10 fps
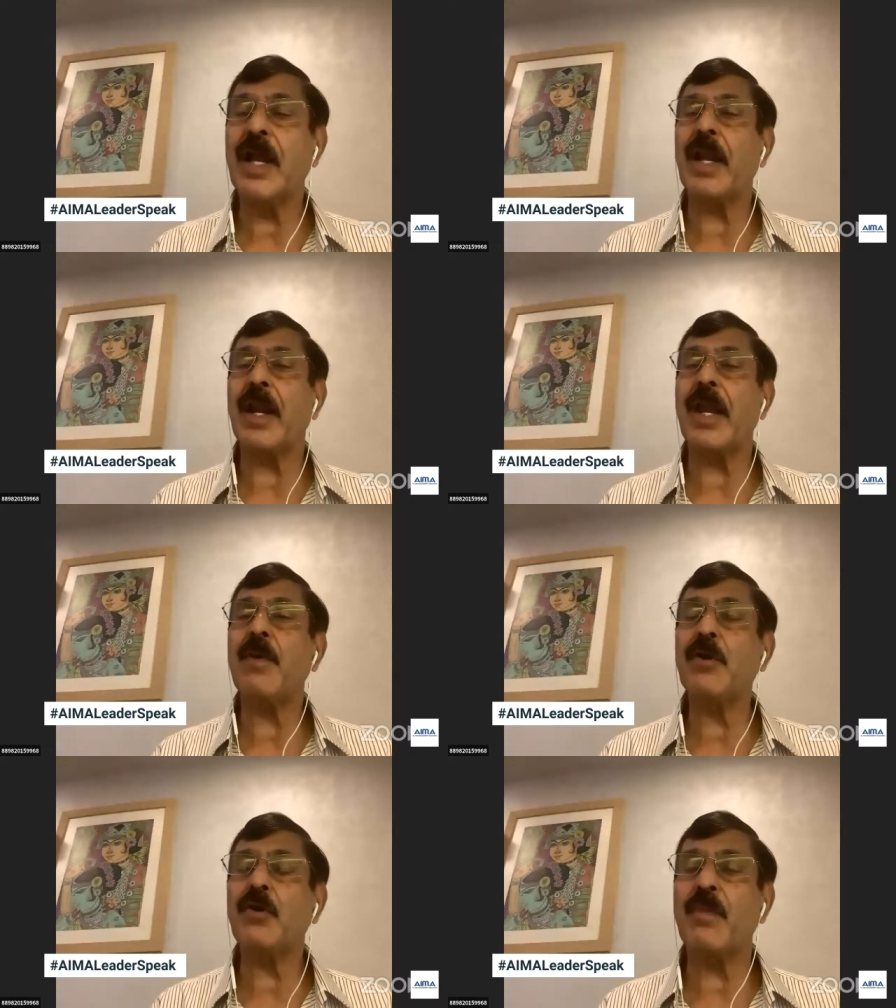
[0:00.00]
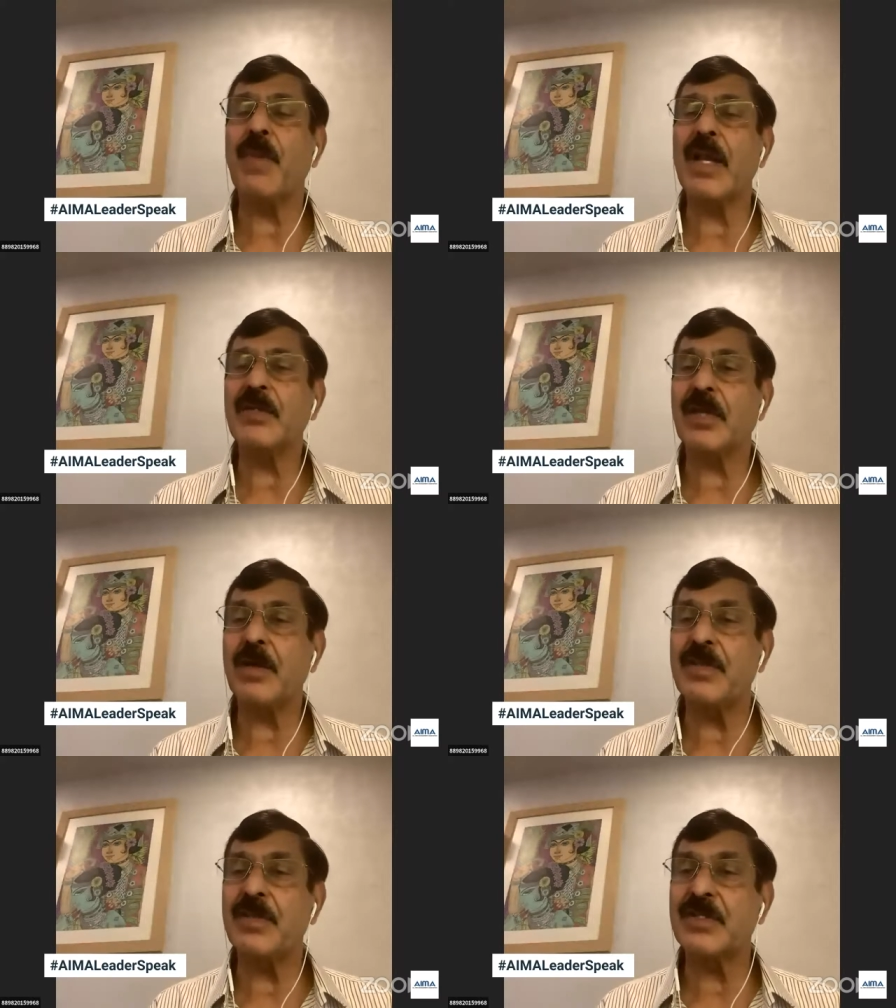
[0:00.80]
and are able to manage
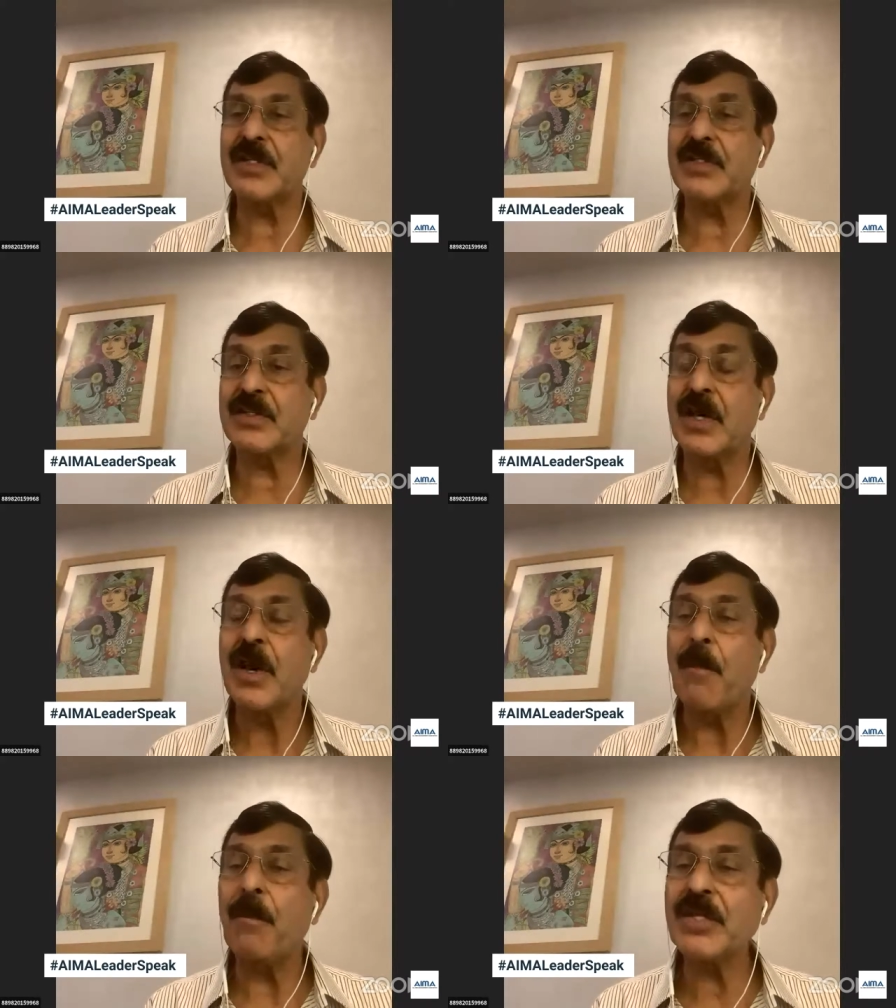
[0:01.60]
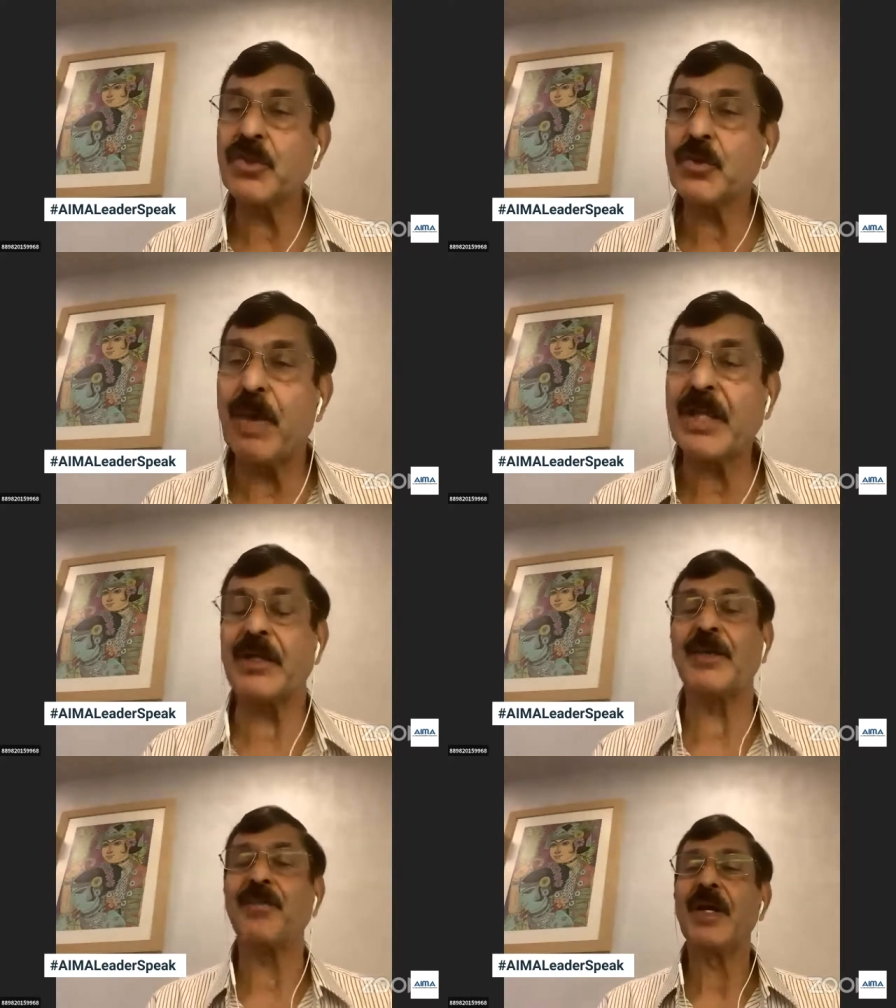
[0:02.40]
their businesses much better?